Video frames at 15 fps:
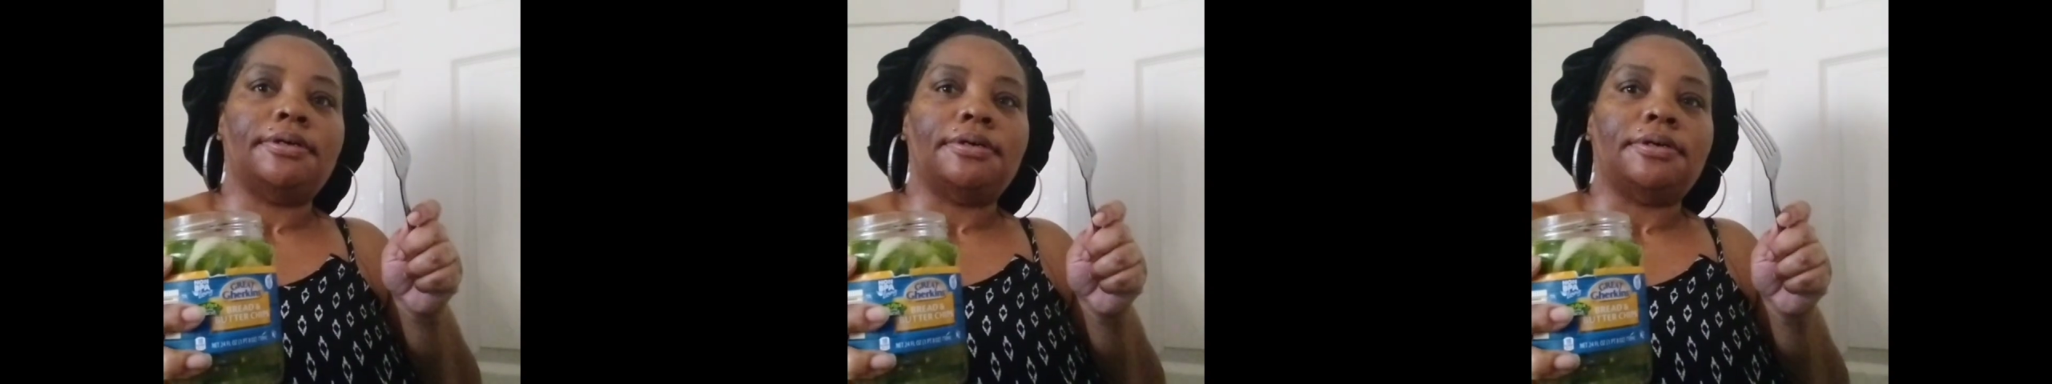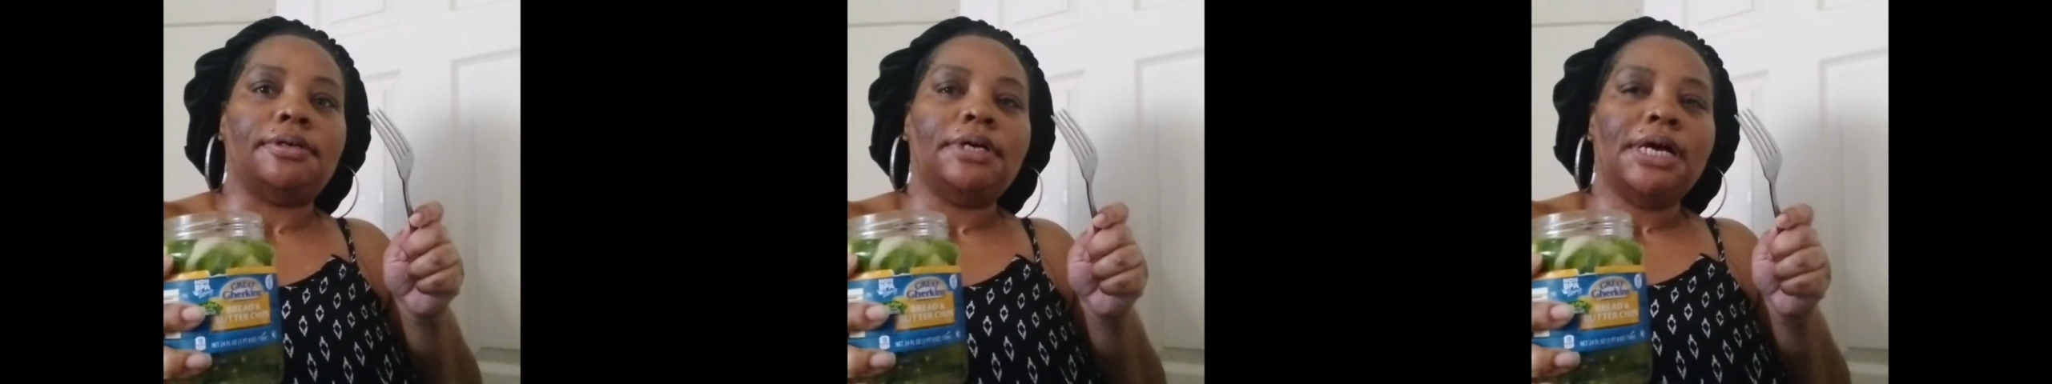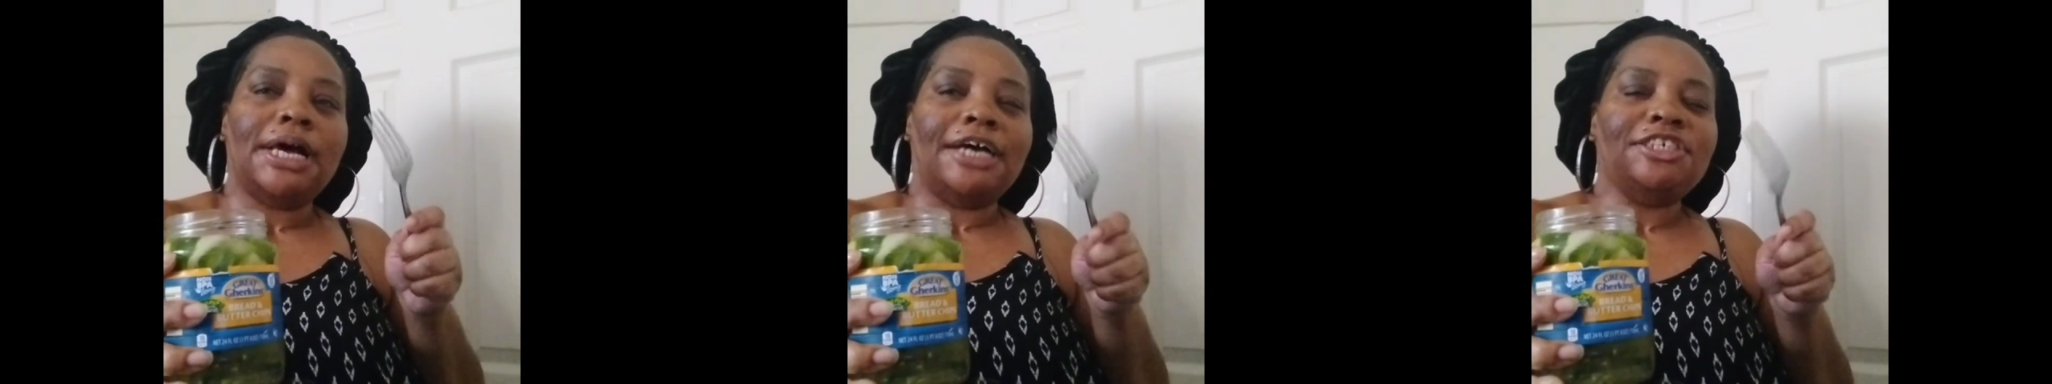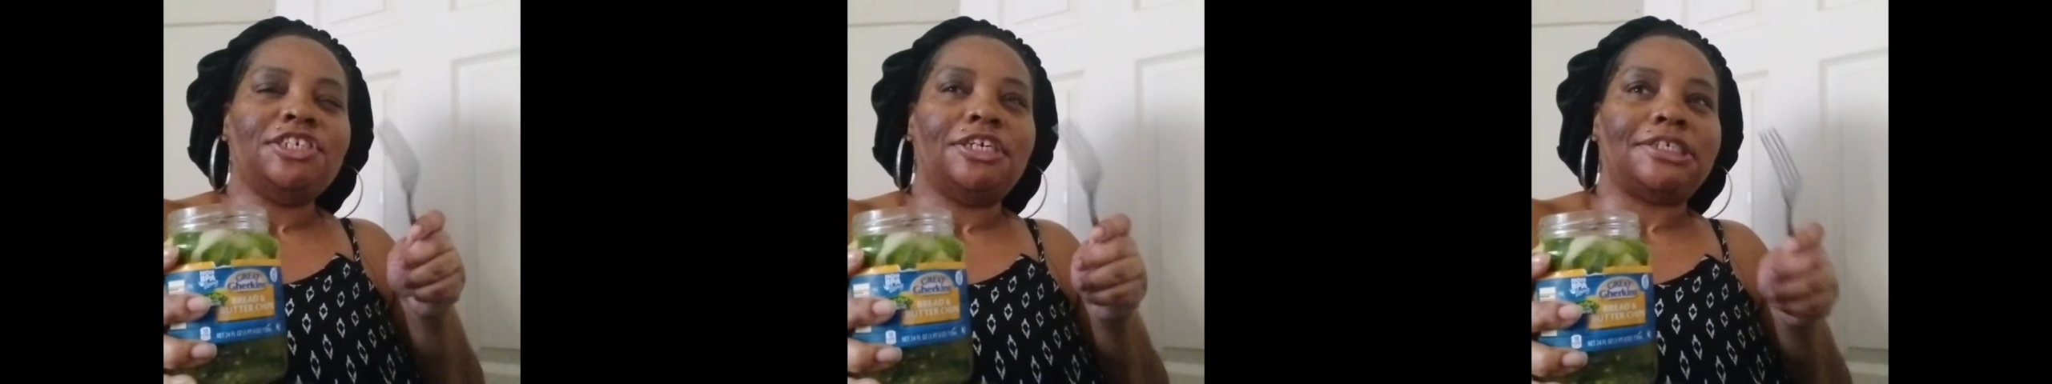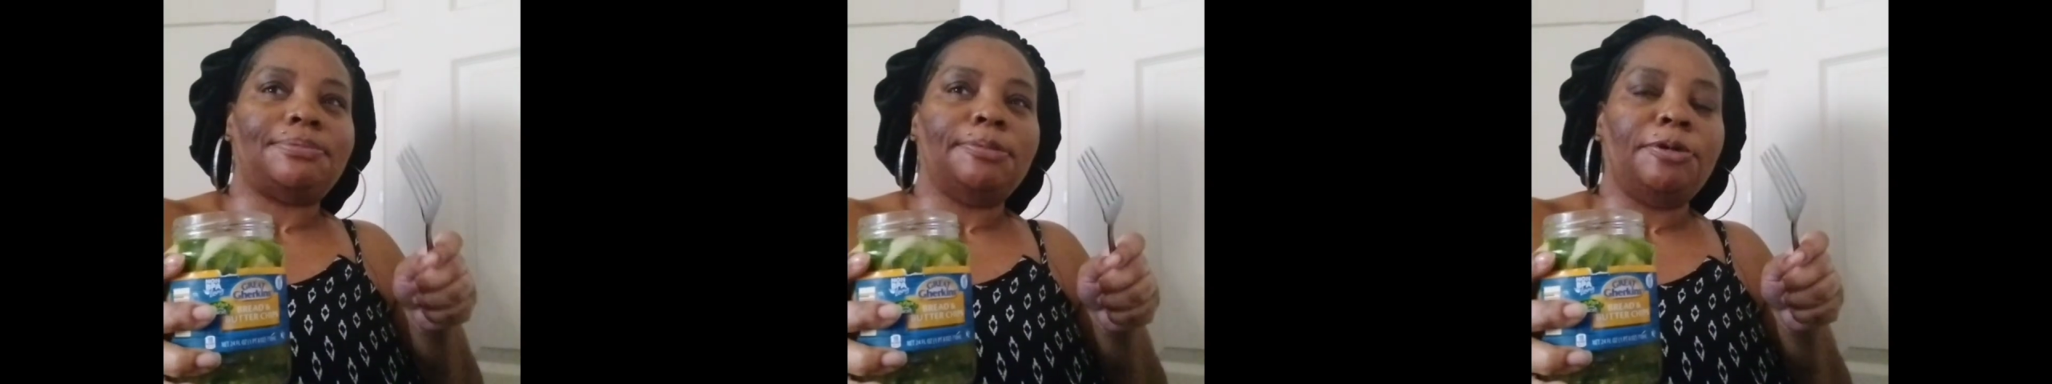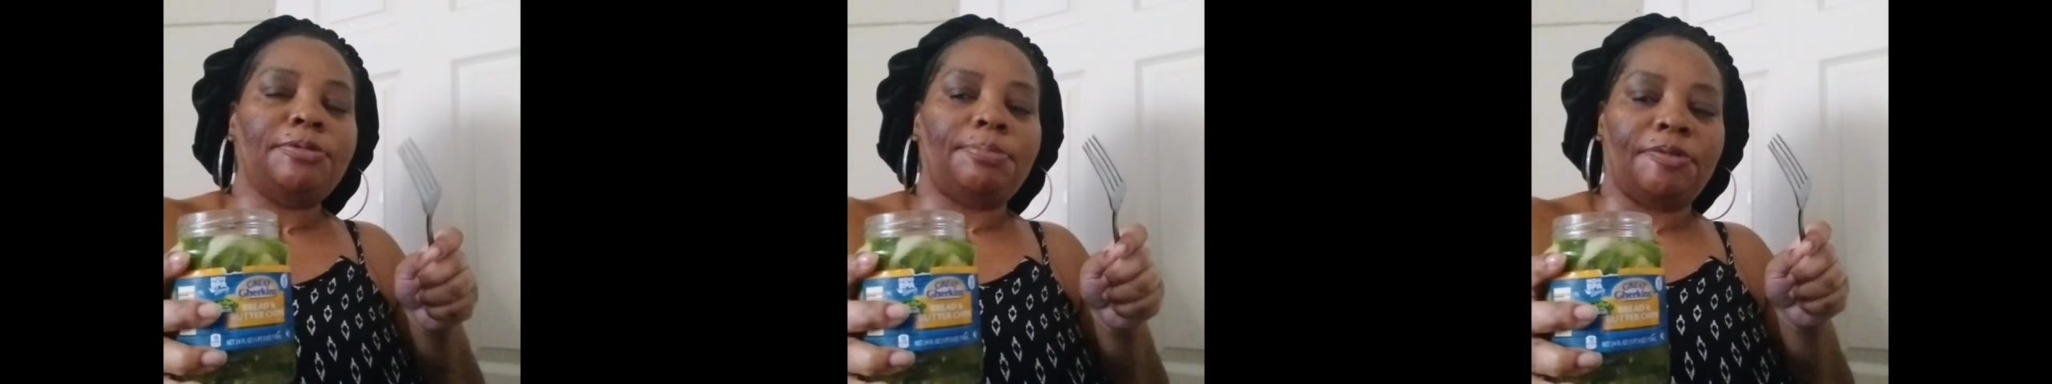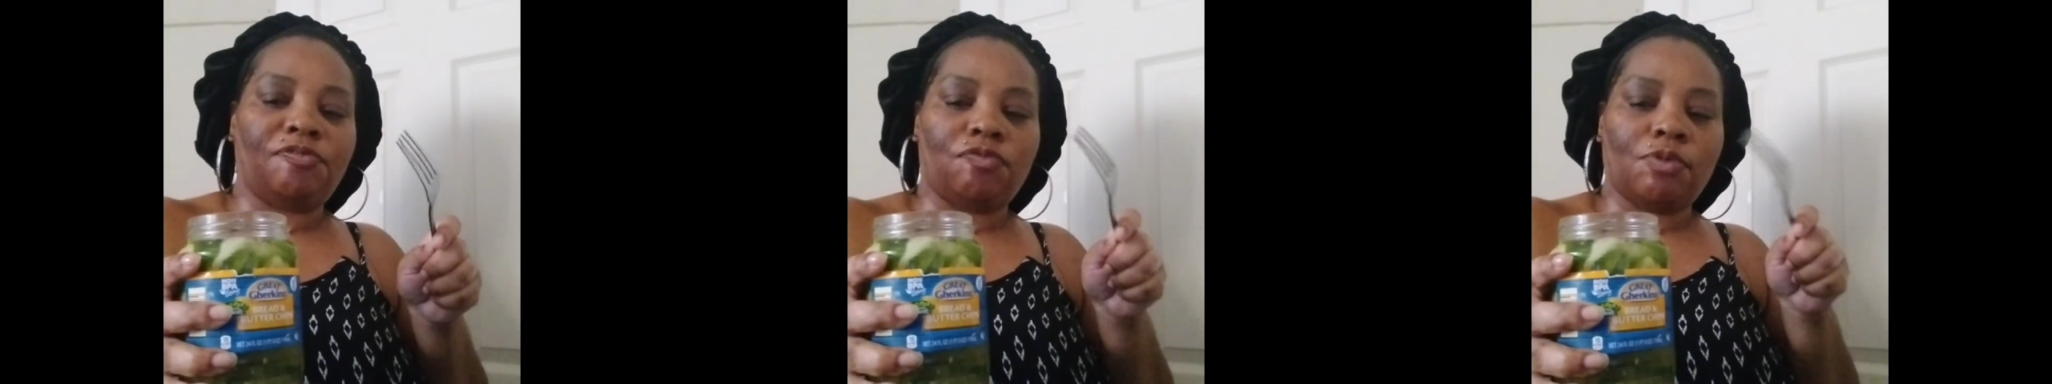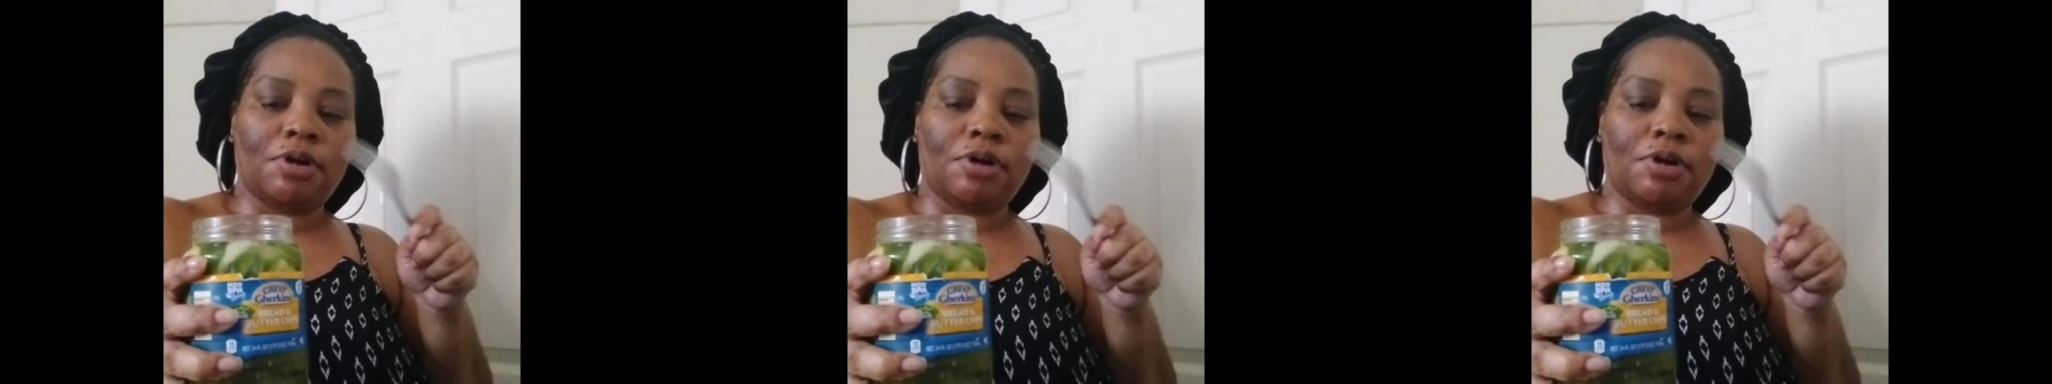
should have smelled it before I,